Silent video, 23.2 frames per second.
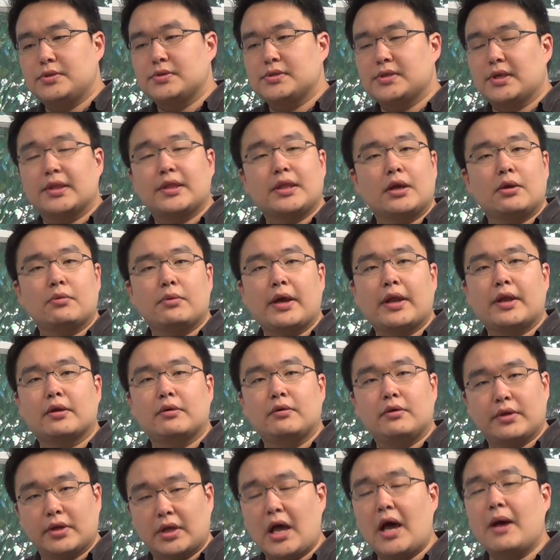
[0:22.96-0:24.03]
using
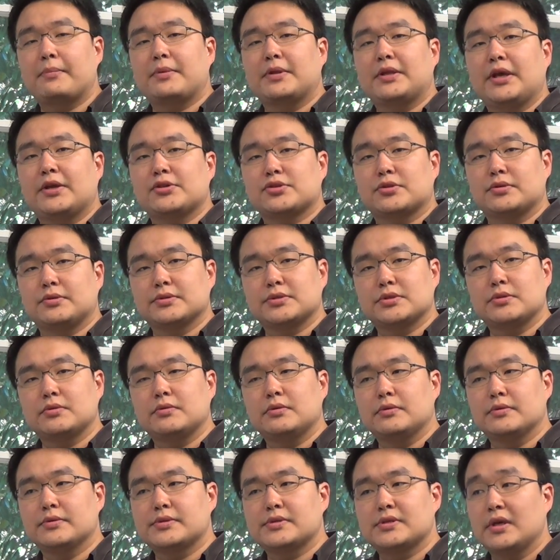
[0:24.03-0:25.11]
theoretical and computational
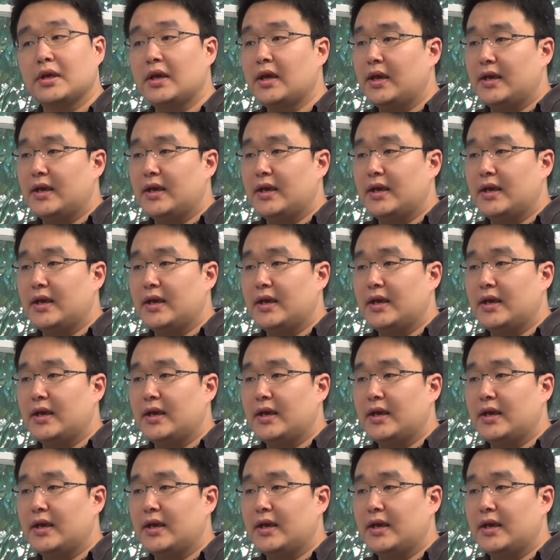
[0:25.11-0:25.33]
tools.